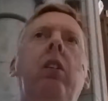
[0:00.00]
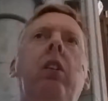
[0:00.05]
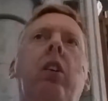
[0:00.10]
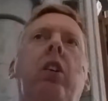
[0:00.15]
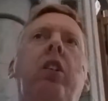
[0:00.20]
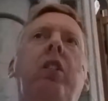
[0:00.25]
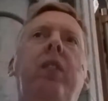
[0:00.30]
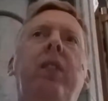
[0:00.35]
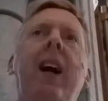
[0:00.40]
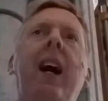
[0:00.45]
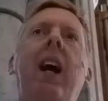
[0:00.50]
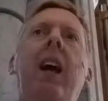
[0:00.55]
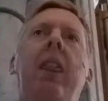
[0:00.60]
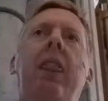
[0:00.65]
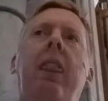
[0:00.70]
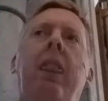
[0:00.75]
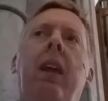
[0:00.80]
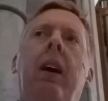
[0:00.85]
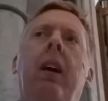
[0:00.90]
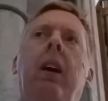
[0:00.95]
this faith
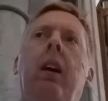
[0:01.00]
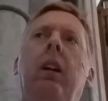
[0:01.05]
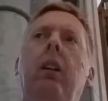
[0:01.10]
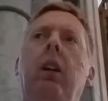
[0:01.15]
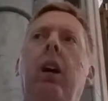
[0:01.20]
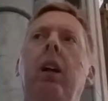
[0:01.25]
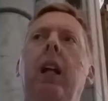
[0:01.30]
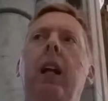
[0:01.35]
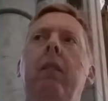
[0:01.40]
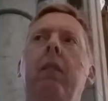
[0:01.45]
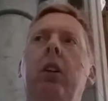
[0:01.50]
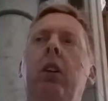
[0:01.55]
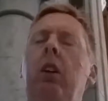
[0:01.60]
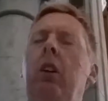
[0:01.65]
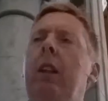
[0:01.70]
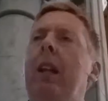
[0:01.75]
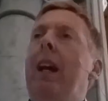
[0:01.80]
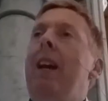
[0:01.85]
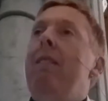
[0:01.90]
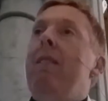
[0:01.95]
don't even do that.